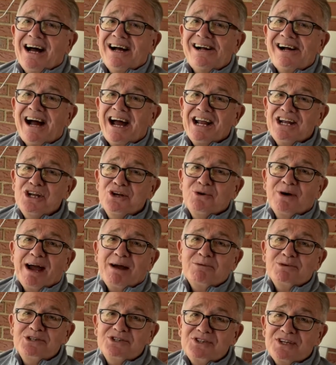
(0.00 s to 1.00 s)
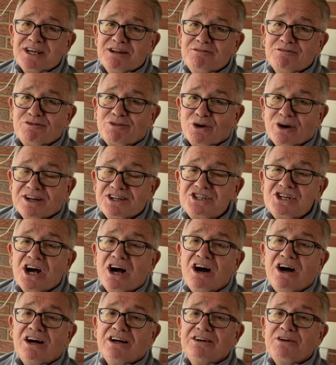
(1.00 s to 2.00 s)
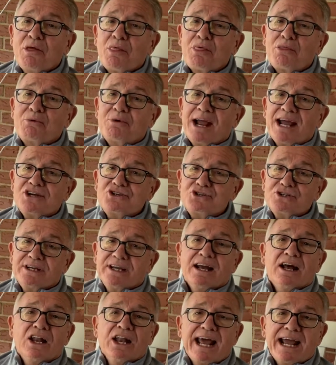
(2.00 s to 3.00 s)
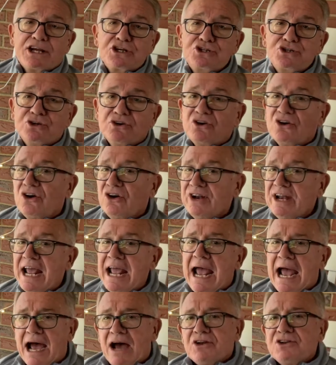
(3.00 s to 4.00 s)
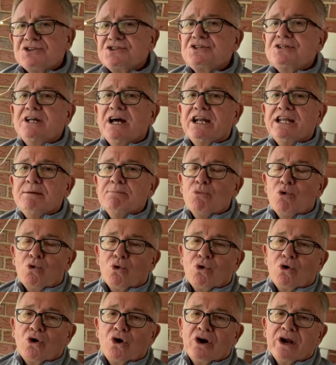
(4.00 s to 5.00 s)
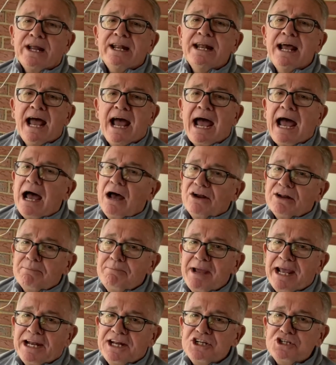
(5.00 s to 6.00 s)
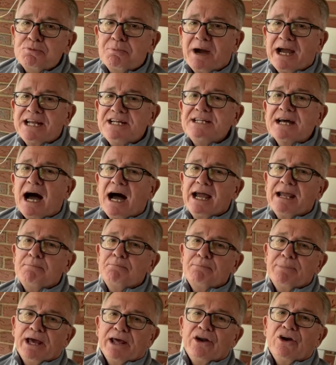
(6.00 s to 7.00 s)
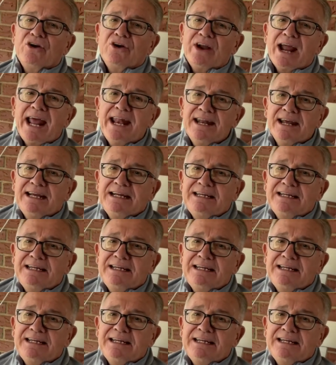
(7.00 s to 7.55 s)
I knew I was in for a tongue thrashing, a lecture on how to study more and how to manage my time better. And